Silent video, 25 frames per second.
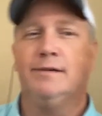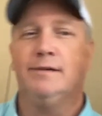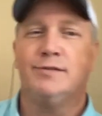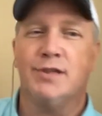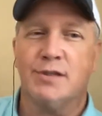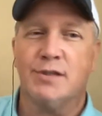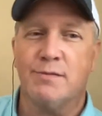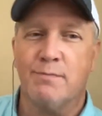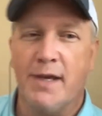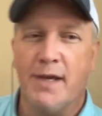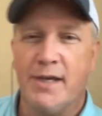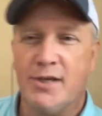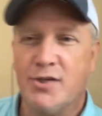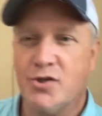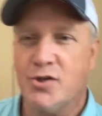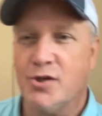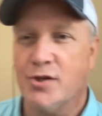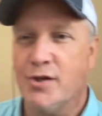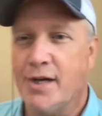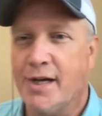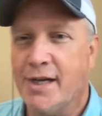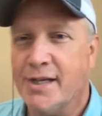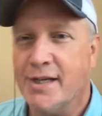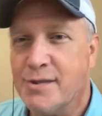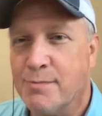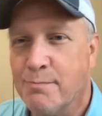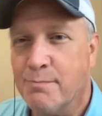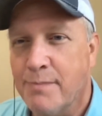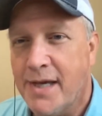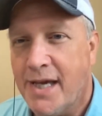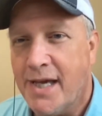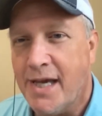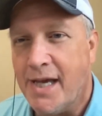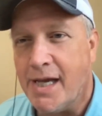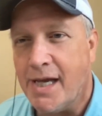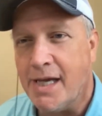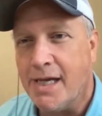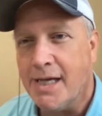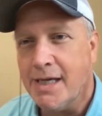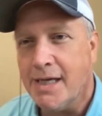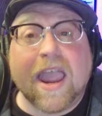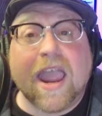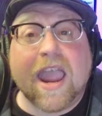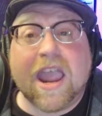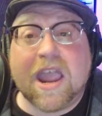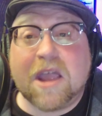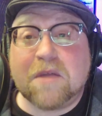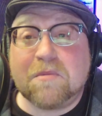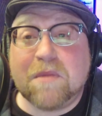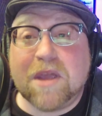Just make sure it's me.
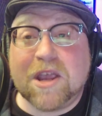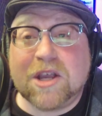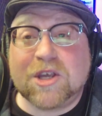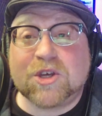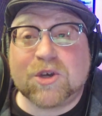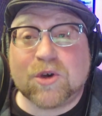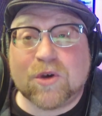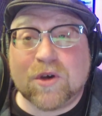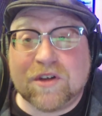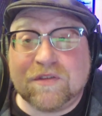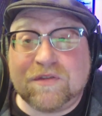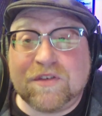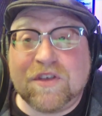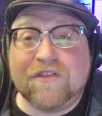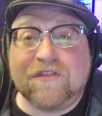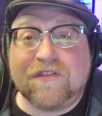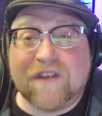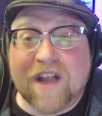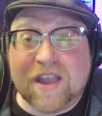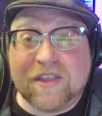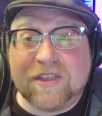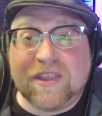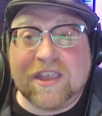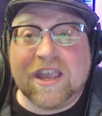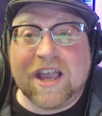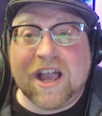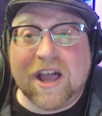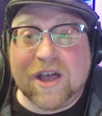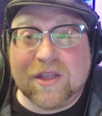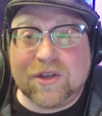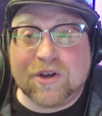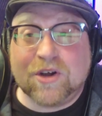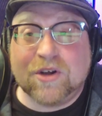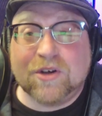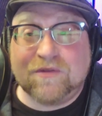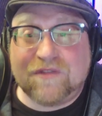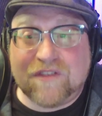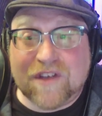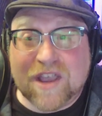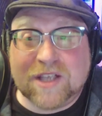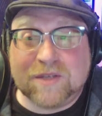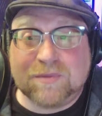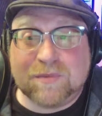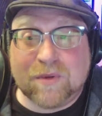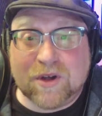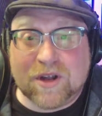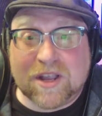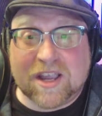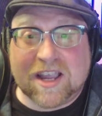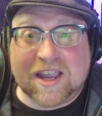And make sure if you find the other
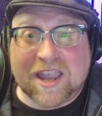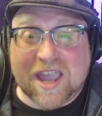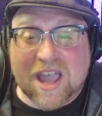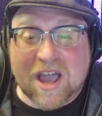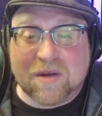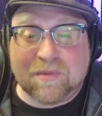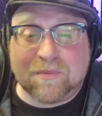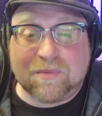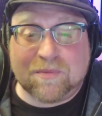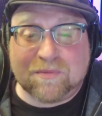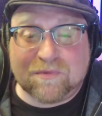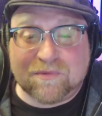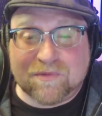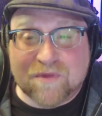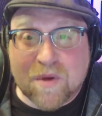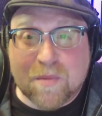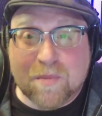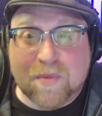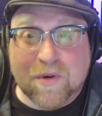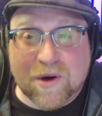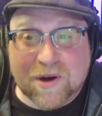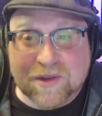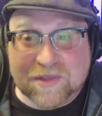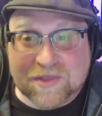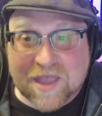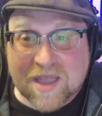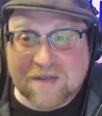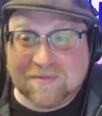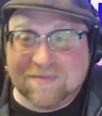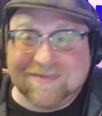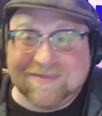Facebook account, report them.